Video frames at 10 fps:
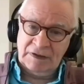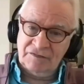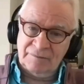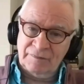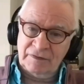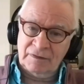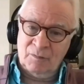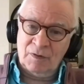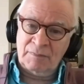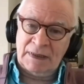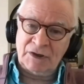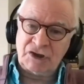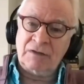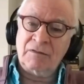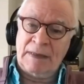he's even done a one-man
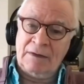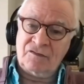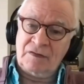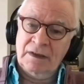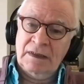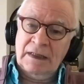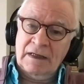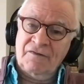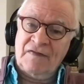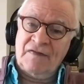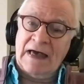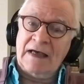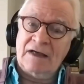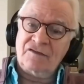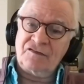show about it. And that
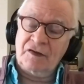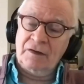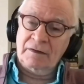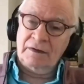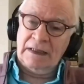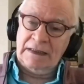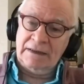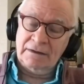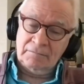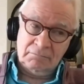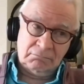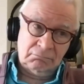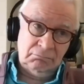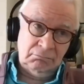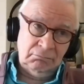has certainly
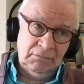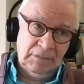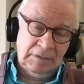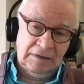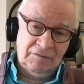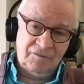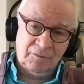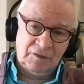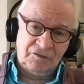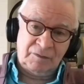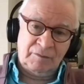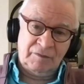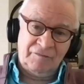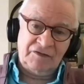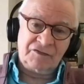influenced
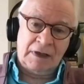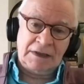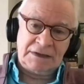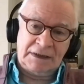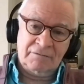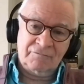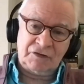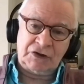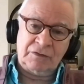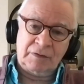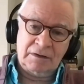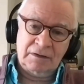some of his writing, for sure.